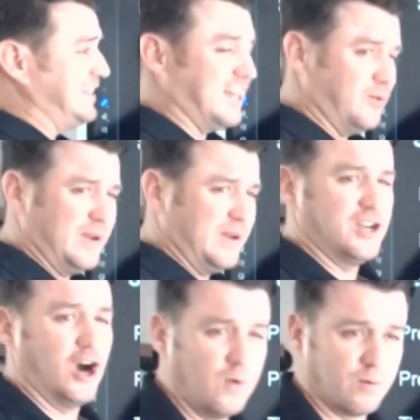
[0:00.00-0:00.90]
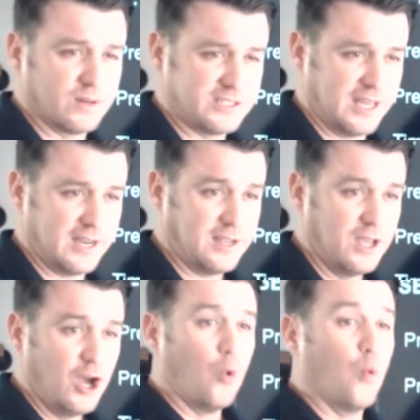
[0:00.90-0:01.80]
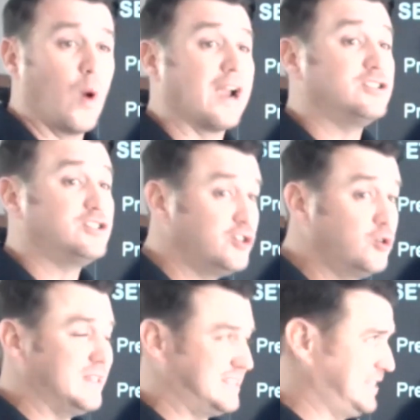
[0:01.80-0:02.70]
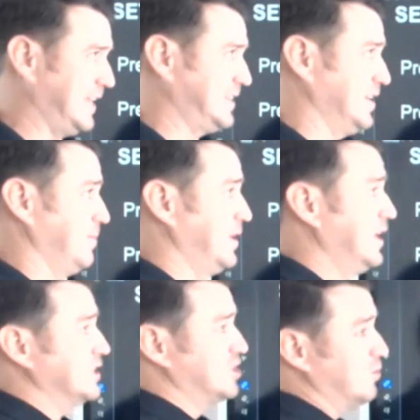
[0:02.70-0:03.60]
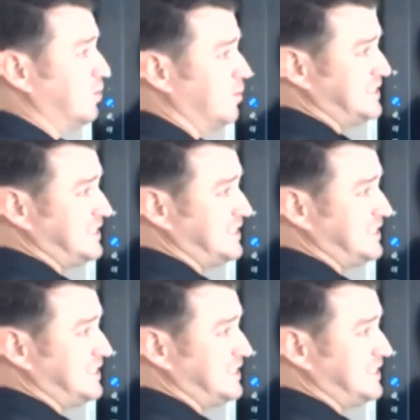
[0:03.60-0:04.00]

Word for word: these? Now that we know what we're setting, where do we set them? So what we